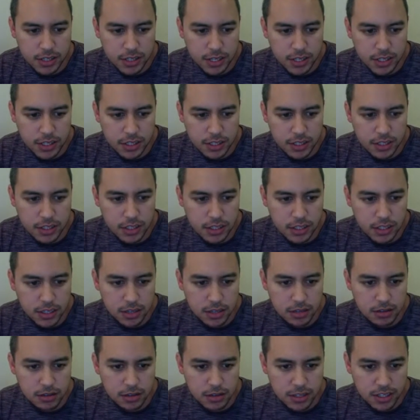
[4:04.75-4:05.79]
Let's
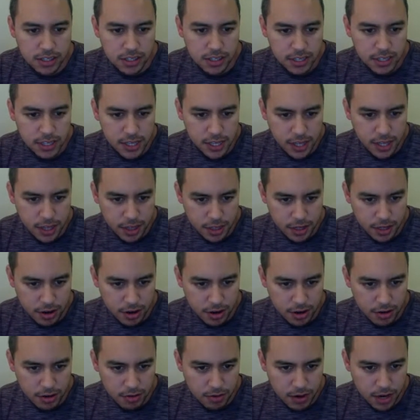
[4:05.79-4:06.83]
see,
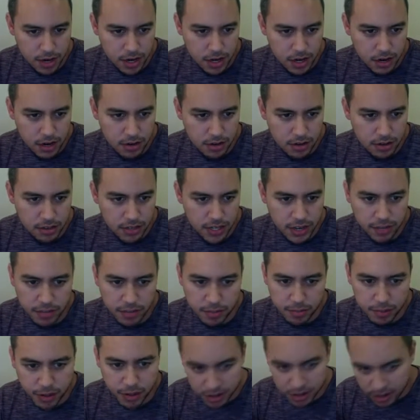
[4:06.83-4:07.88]
third round,
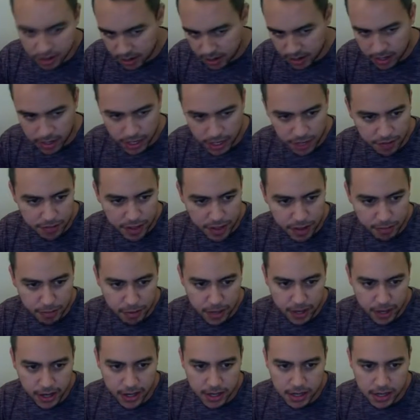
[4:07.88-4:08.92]
Devin Booker. I love that
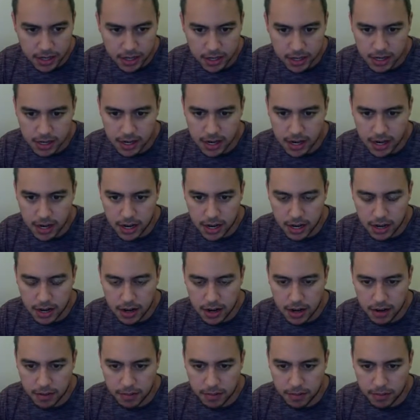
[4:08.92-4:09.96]
pick.
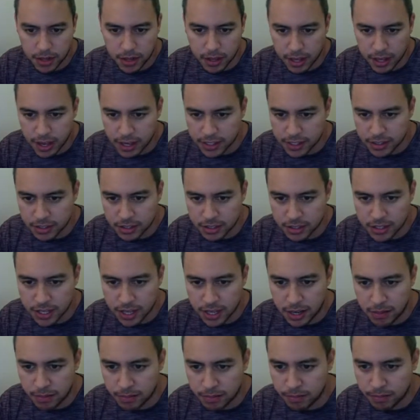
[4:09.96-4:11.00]
As you can
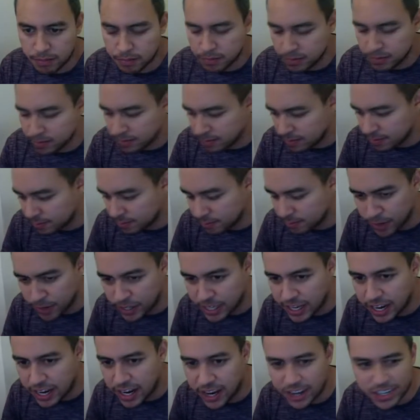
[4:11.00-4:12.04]
tell, I'm
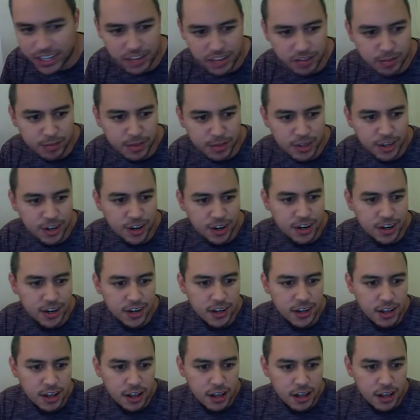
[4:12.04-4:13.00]
really high on Devin Booker.